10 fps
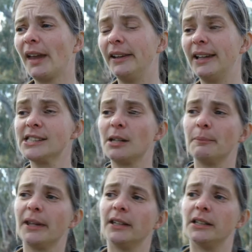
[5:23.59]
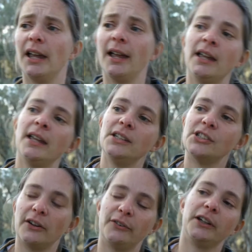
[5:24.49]
And that's something that
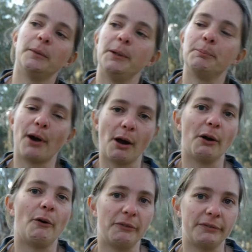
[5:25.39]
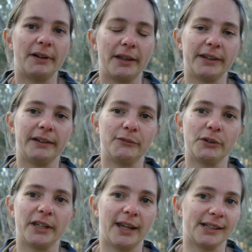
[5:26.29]
Jennifer can be proud of, I think,
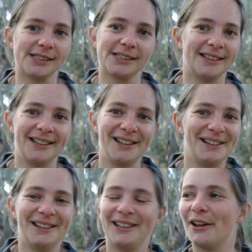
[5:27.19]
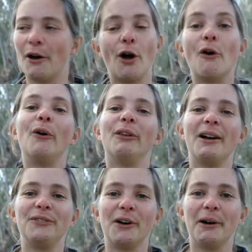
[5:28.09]
for the next, her whole
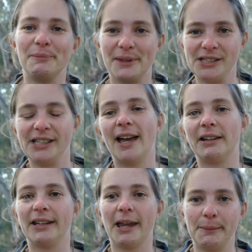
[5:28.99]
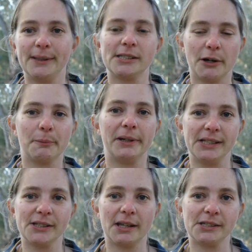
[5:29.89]
lifetime, that she had a naming
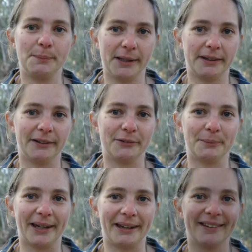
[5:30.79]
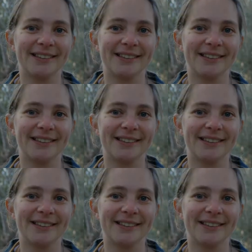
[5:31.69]
ceremony. So that's a big thing for me.